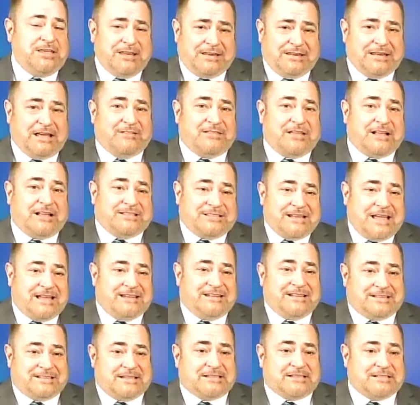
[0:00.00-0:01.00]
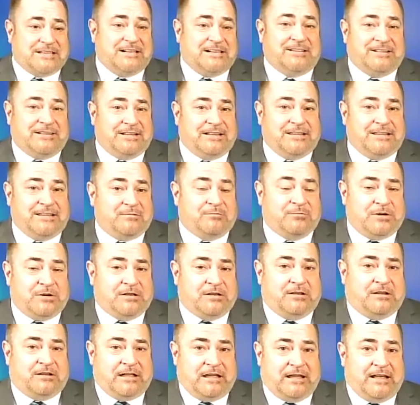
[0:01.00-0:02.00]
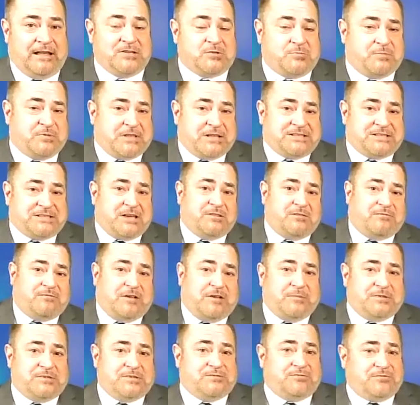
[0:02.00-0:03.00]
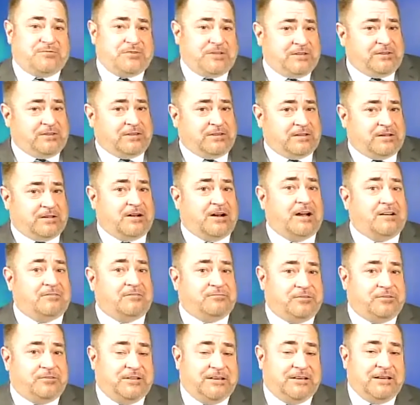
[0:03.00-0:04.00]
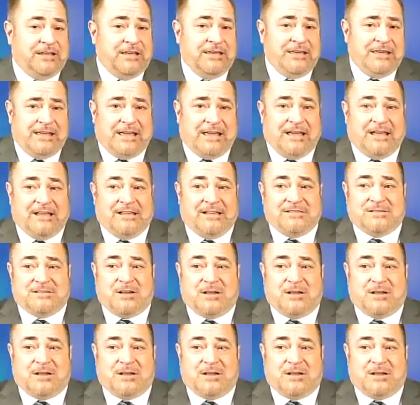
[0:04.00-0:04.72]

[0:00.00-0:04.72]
Now, that's not necessarily the real answer, but that's how the family's feeling often is,